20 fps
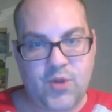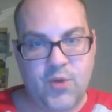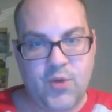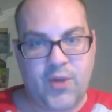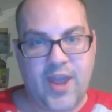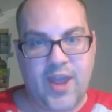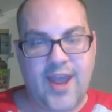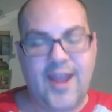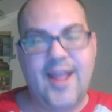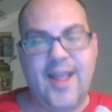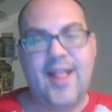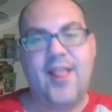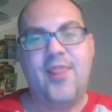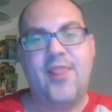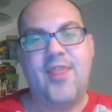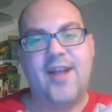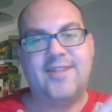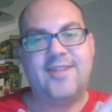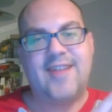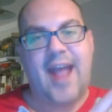okay,
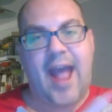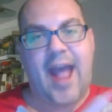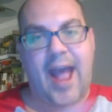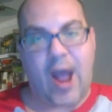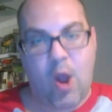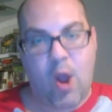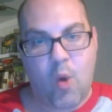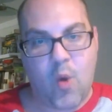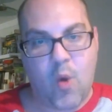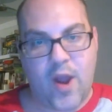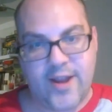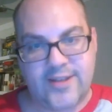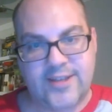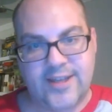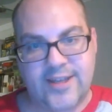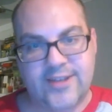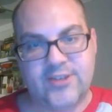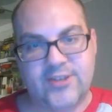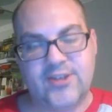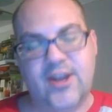that's how I
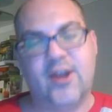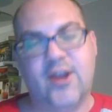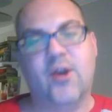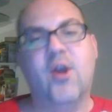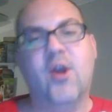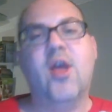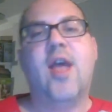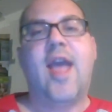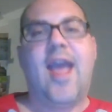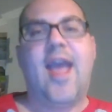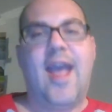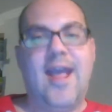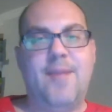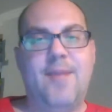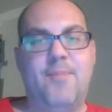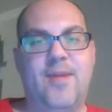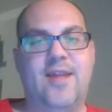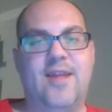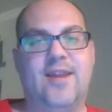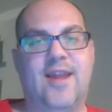teach. Now,
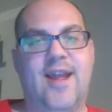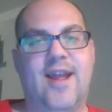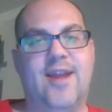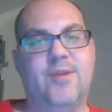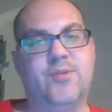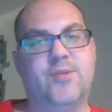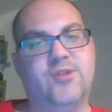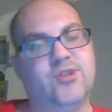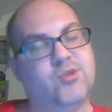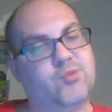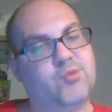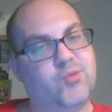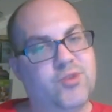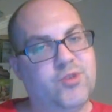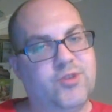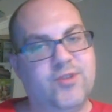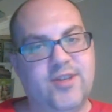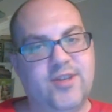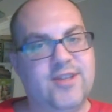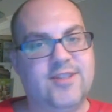AP language is
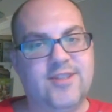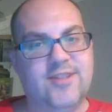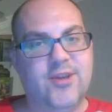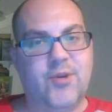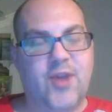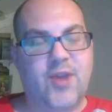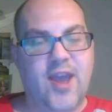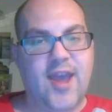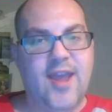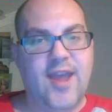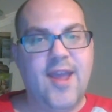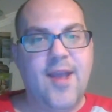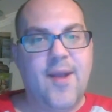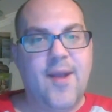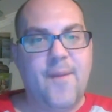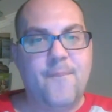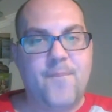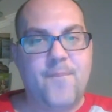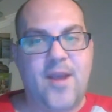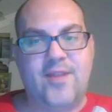real easy, okay?
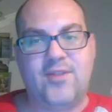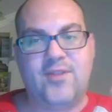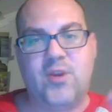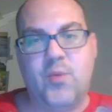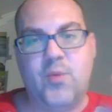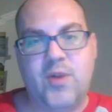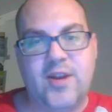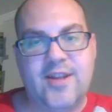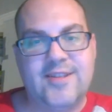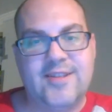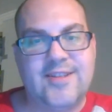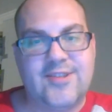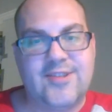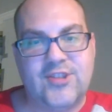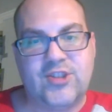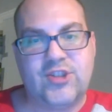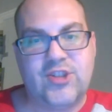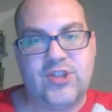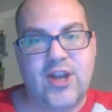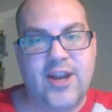Basically what it is, it's
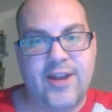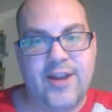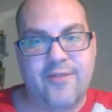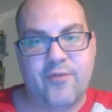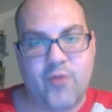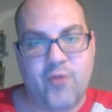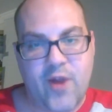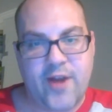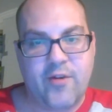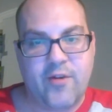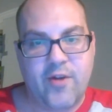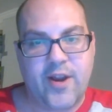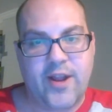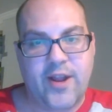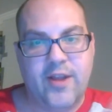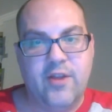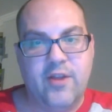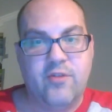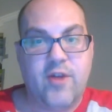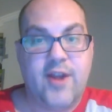a study of
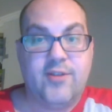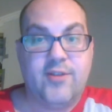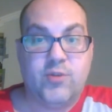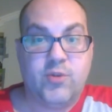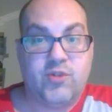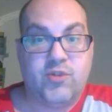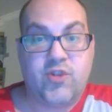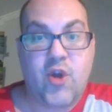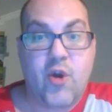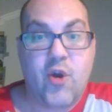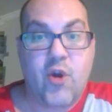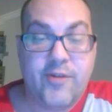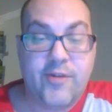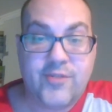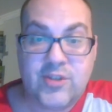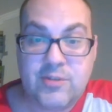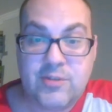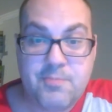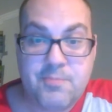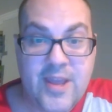rhetoric, right? So it's the art of
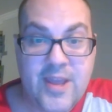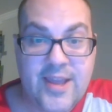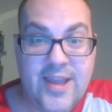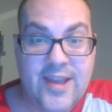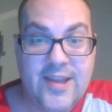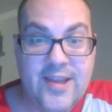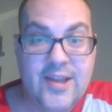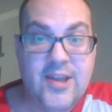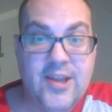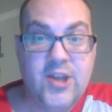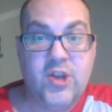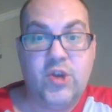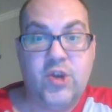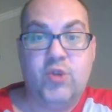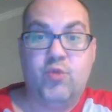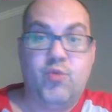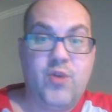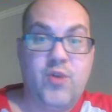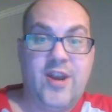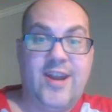speaking,
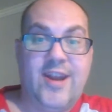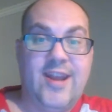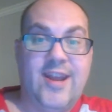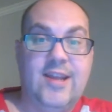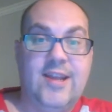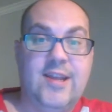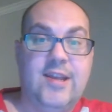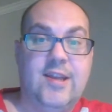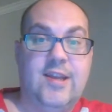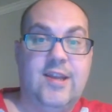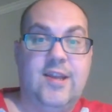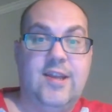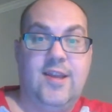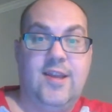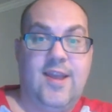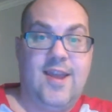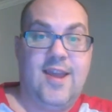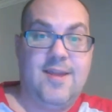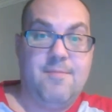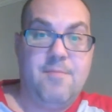reading,
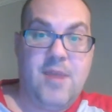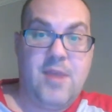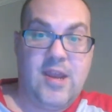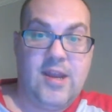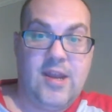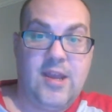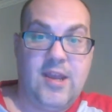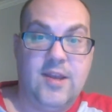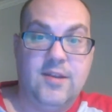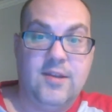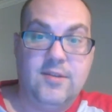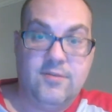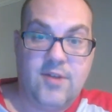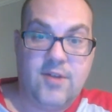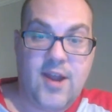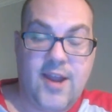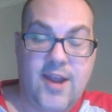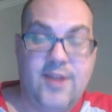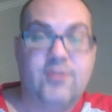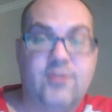and media,
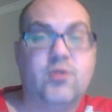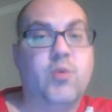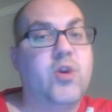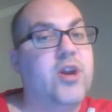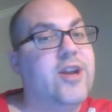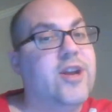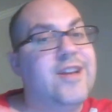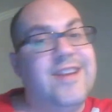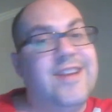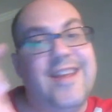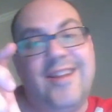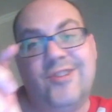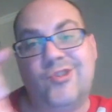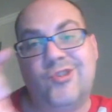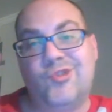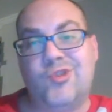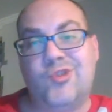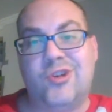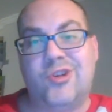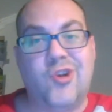right? So we're going to
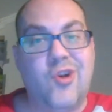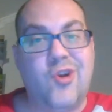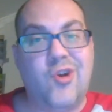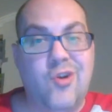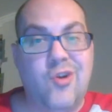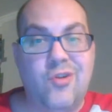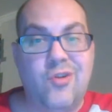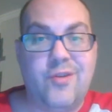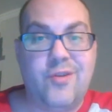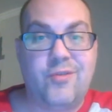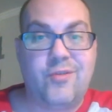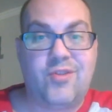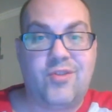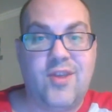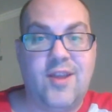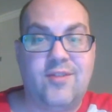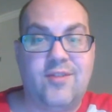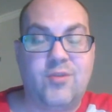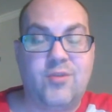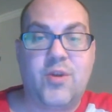deconstruct all those
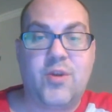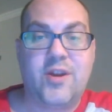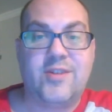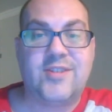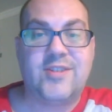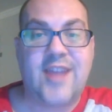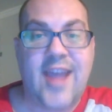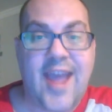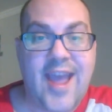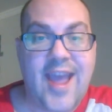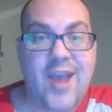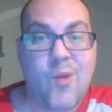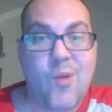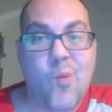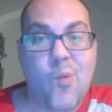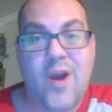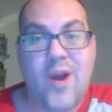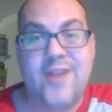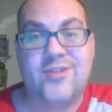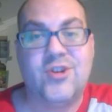things, and we're going to say, hey,
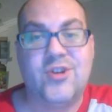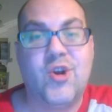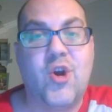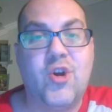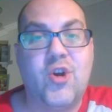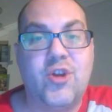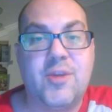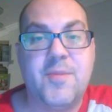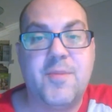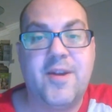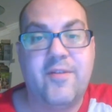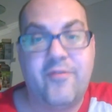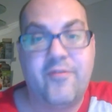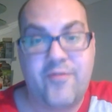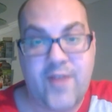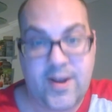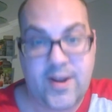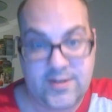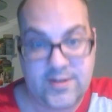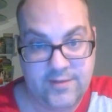why is an argument
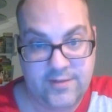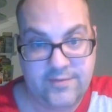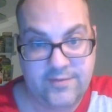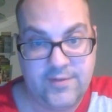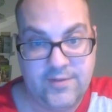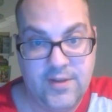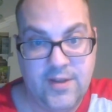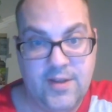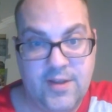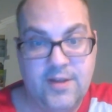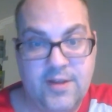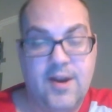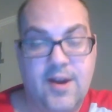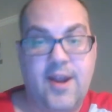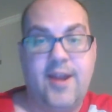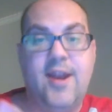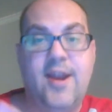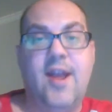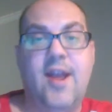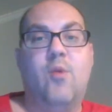effective,
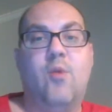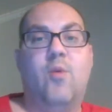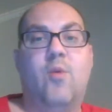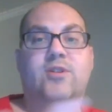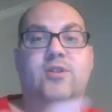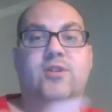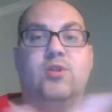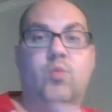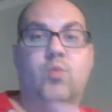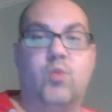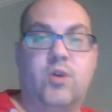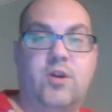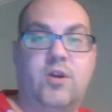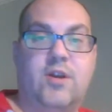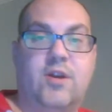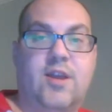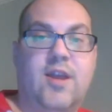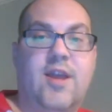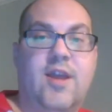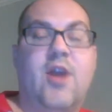right? What does it
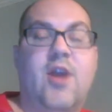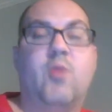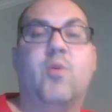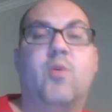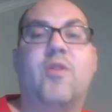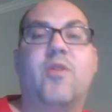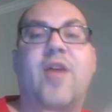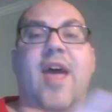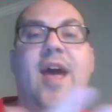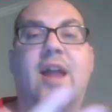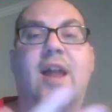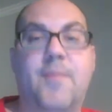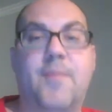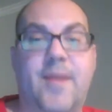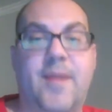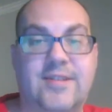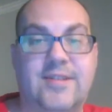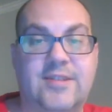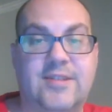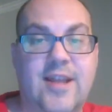work, and what are the
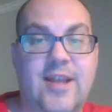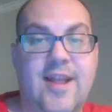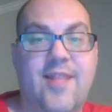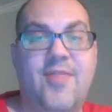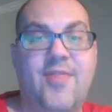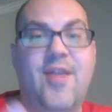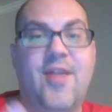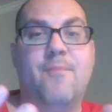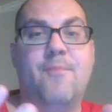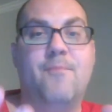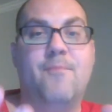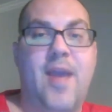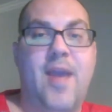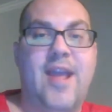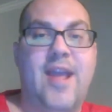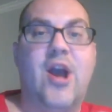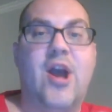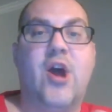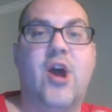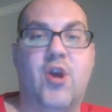elements that
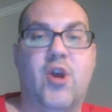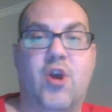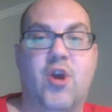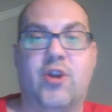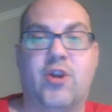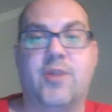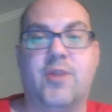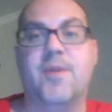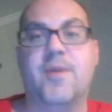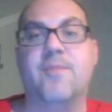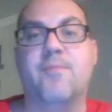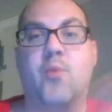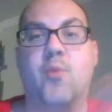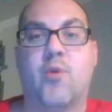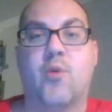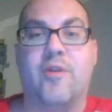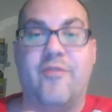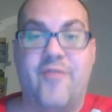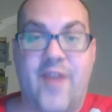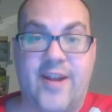make an argument
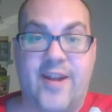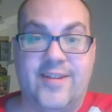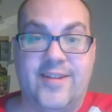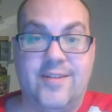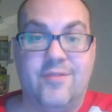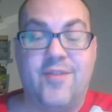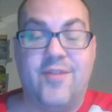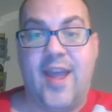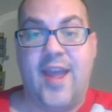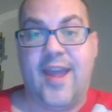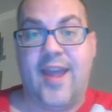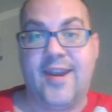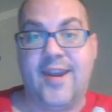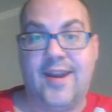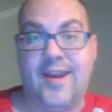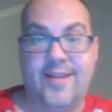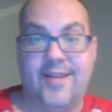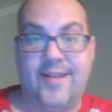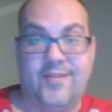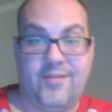more effective and
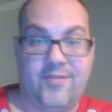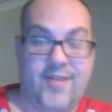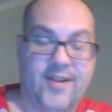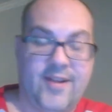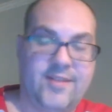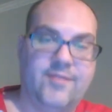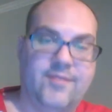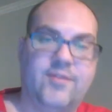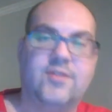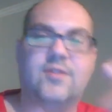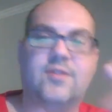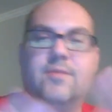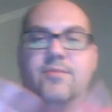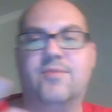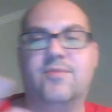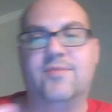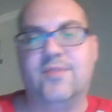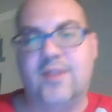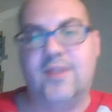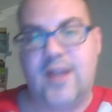less effective in terms
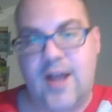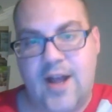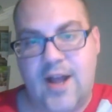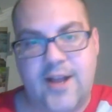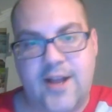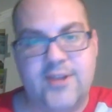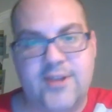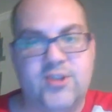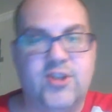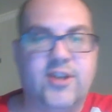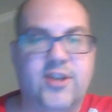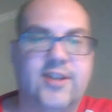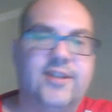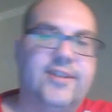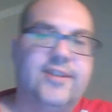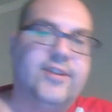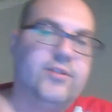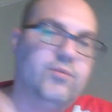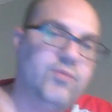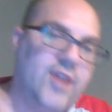of logic,
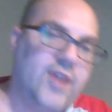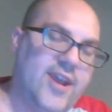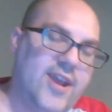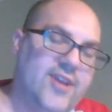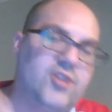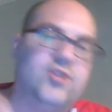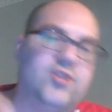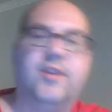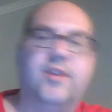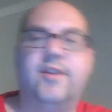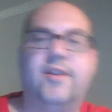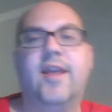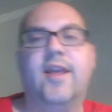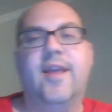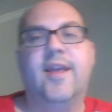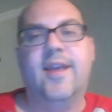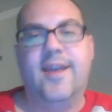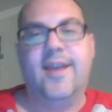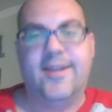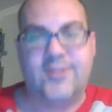alliteration,
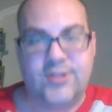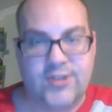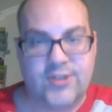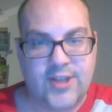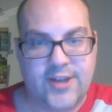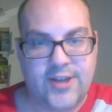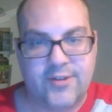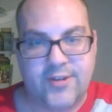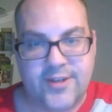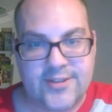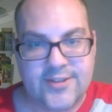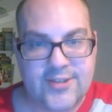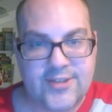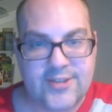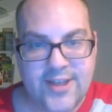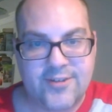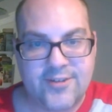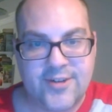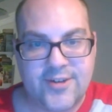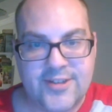etc.,
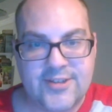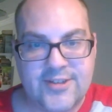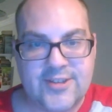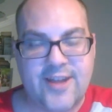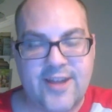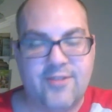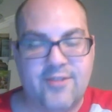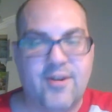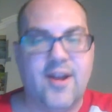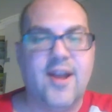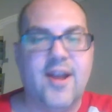etc., etc.